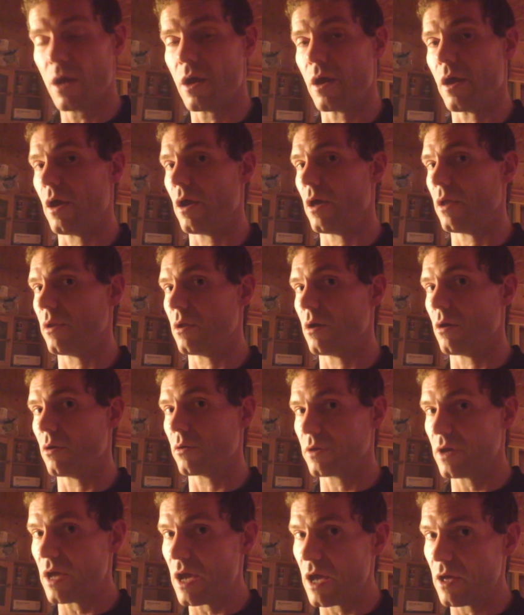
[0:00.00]
And now
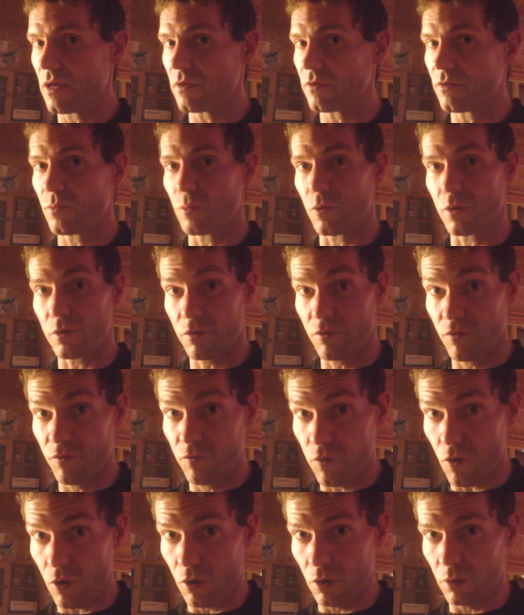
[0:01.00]
guess what's
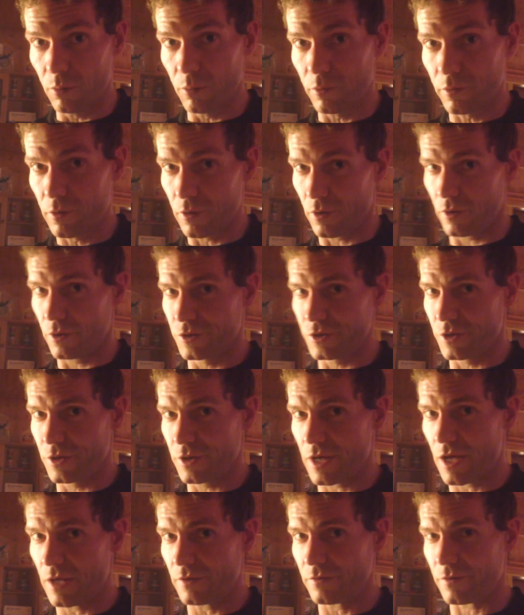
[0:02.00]
full with
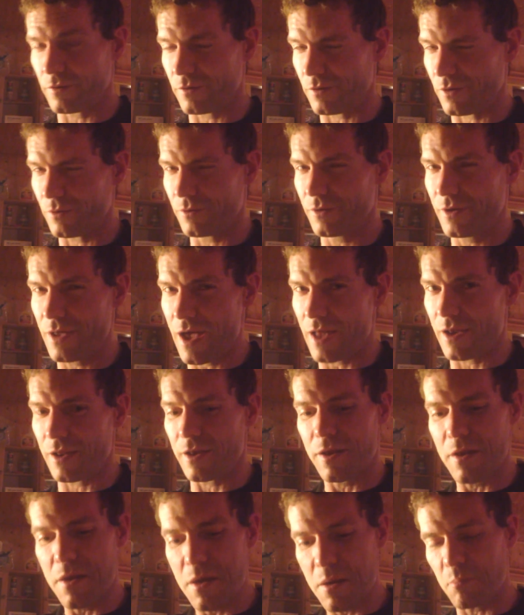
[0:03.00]
chlorogenic acid? You got
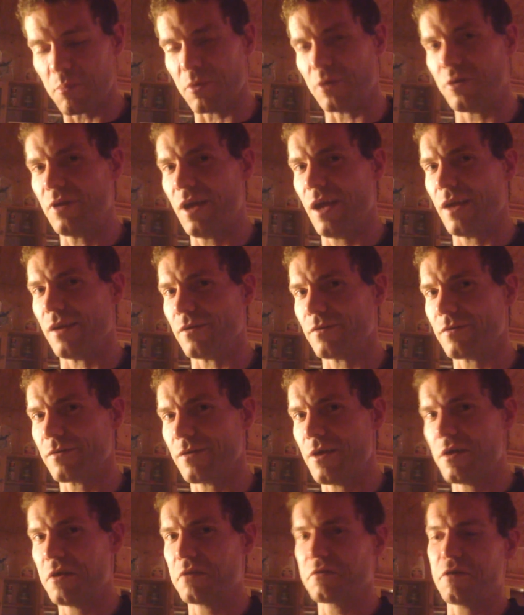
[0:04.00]
it, potatoes.
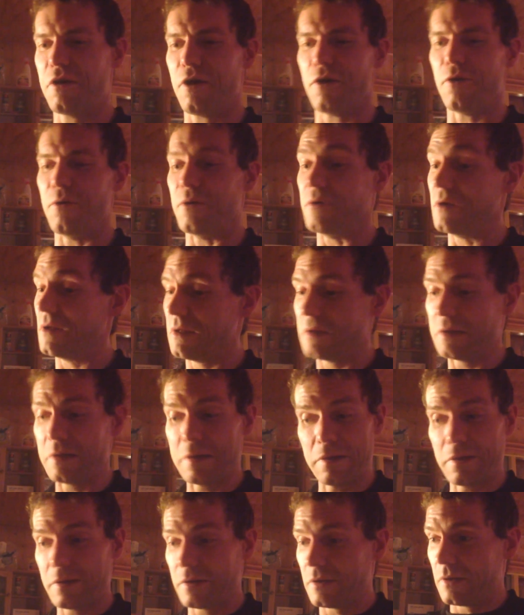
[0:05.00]
So
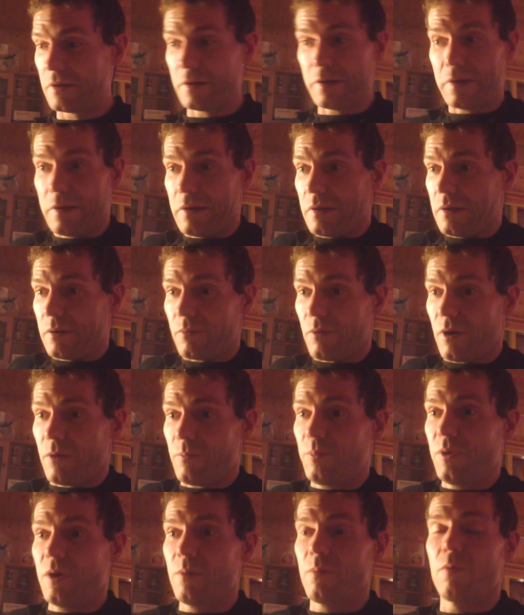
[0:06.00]

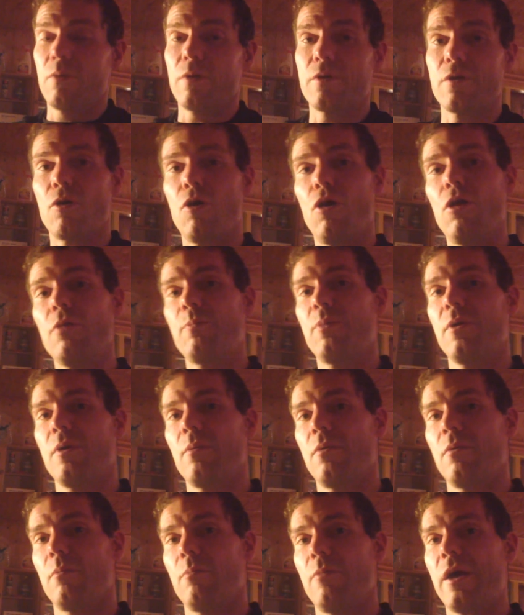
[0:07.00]
when the old
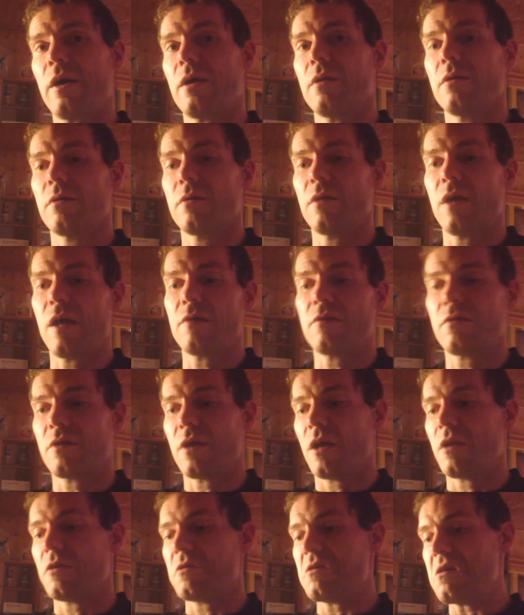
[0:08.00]
people back in the day
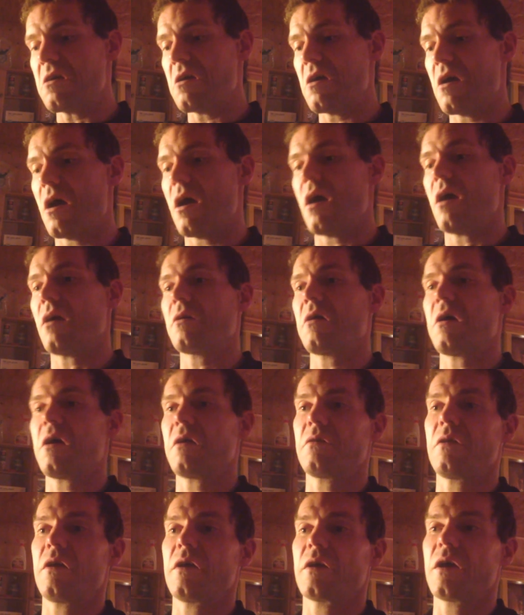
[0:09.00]
said, yeah, I
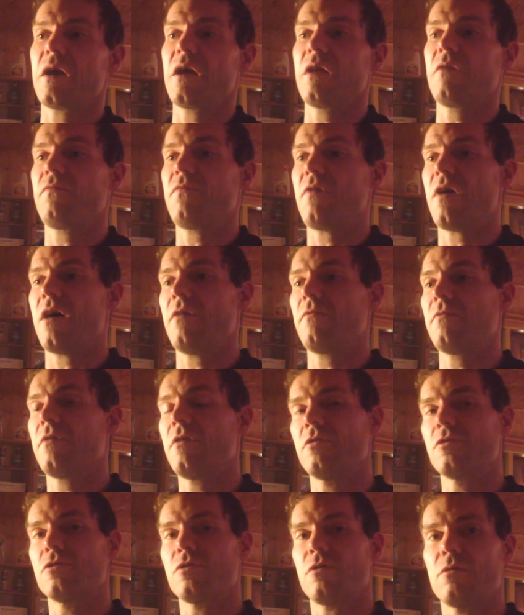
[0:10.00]
got like 85
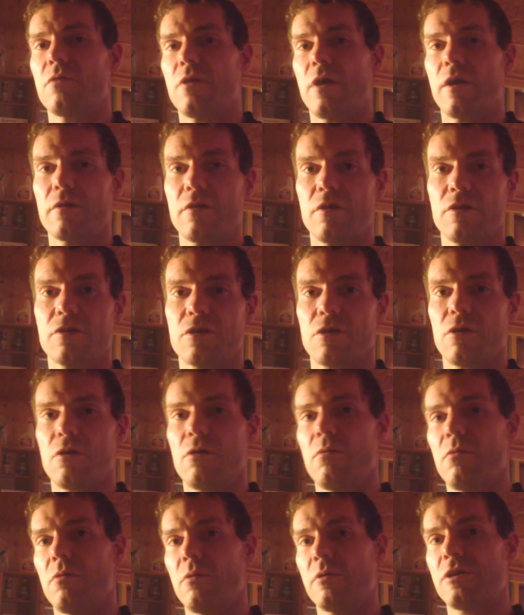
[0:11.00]
years old like this,
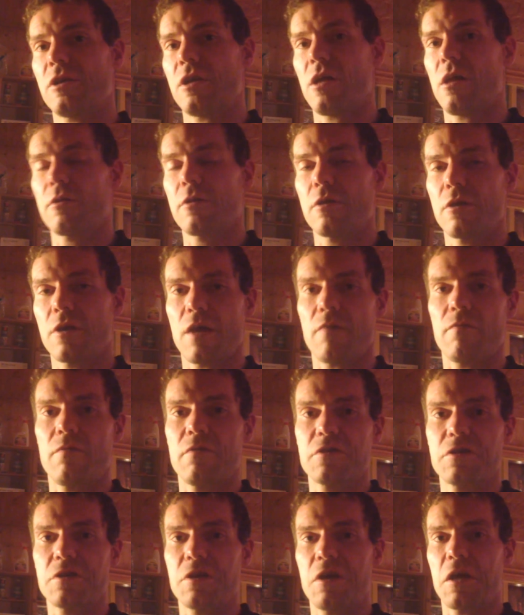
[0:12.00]
always healthy, never
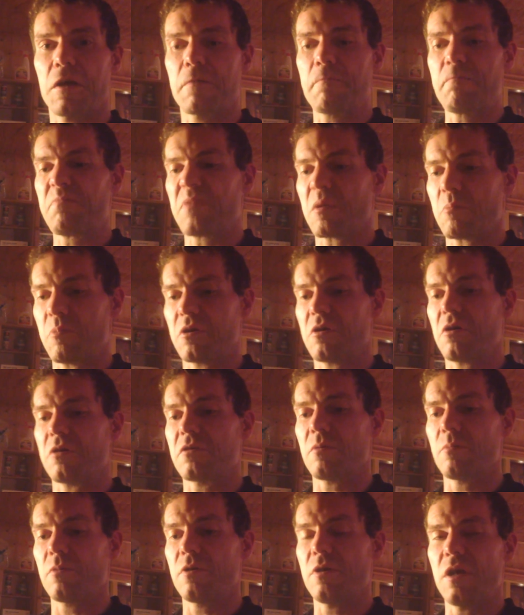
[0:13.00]
sick,
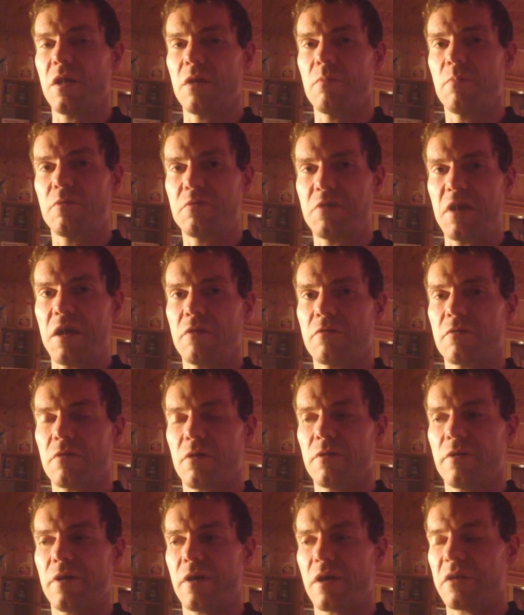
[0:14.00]
because I've been eating potatoes
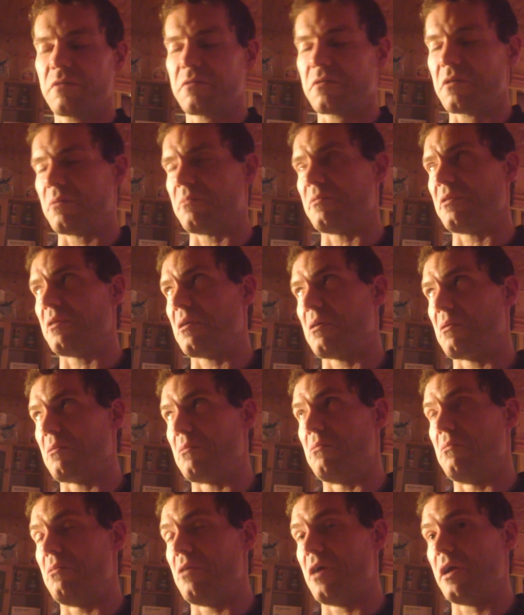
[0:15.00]
all day, I'd say, yeah,
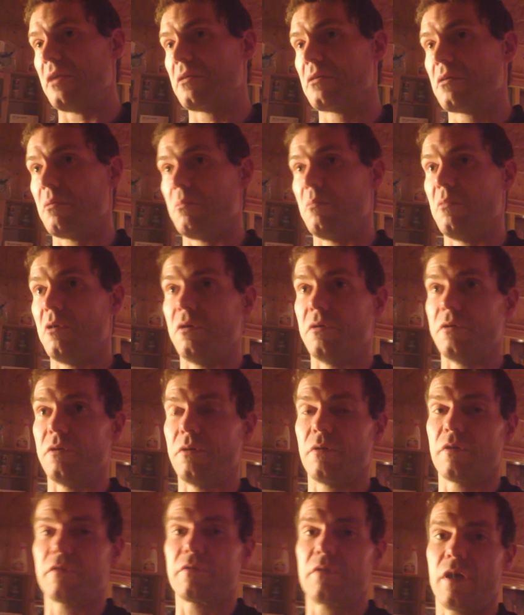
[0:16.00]
right, come on,
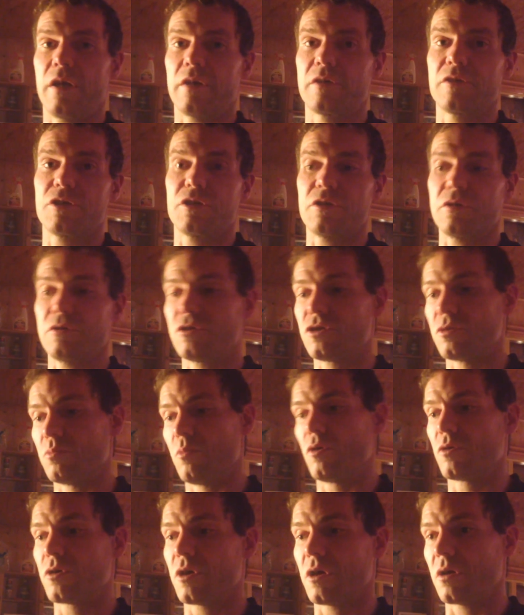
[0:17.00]
it's like you're
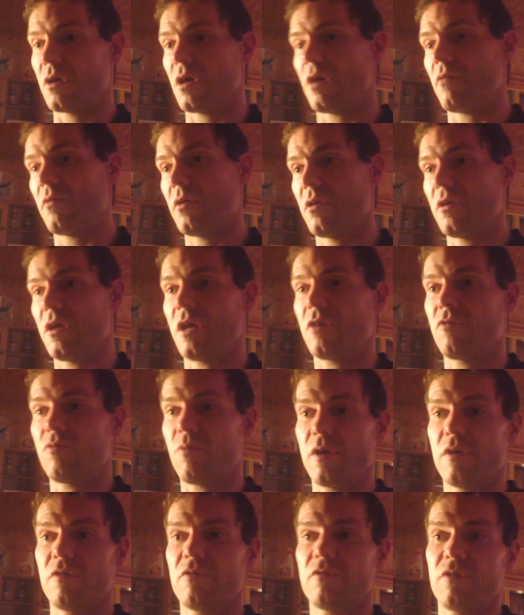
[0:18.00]
smoking every day
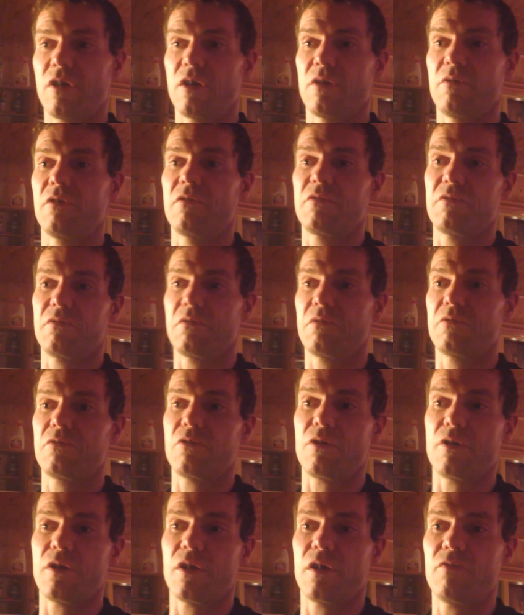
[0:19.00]
20 cigarettes and you
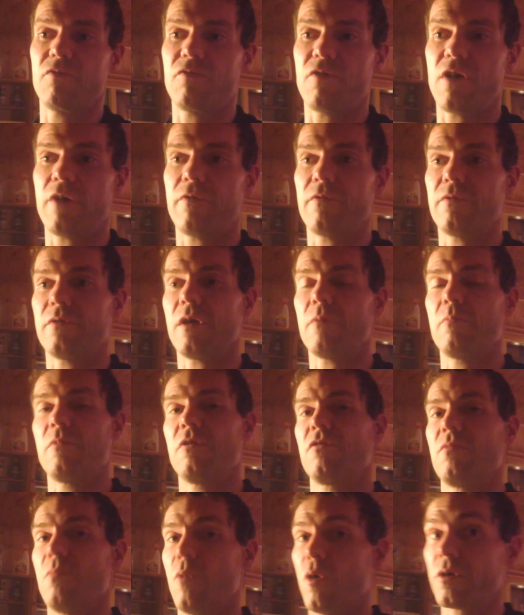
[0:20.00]
turn 85, and that
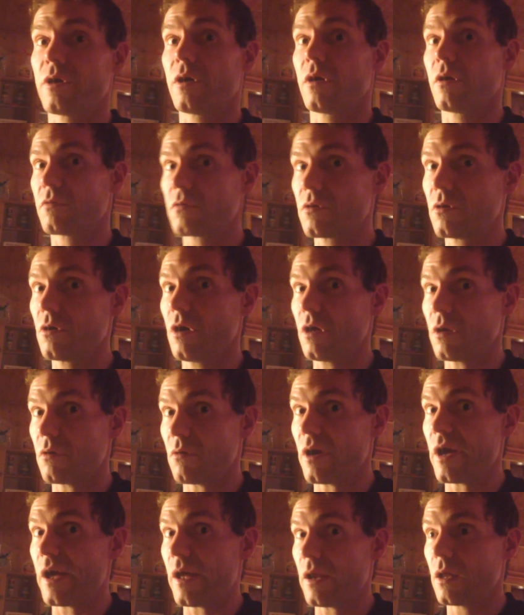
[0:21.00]
means smoking is good,
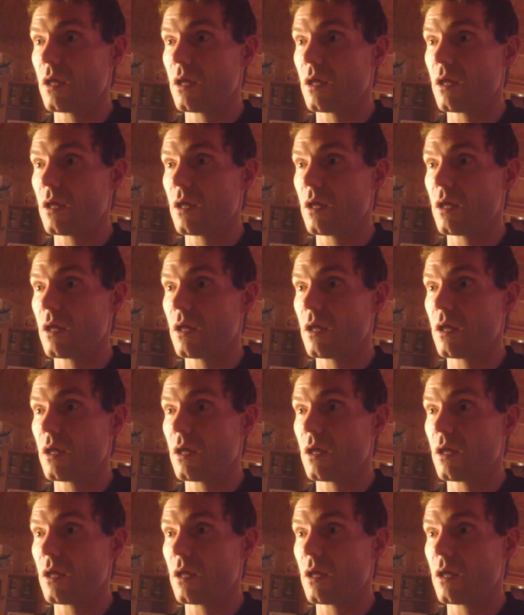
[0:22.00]
right?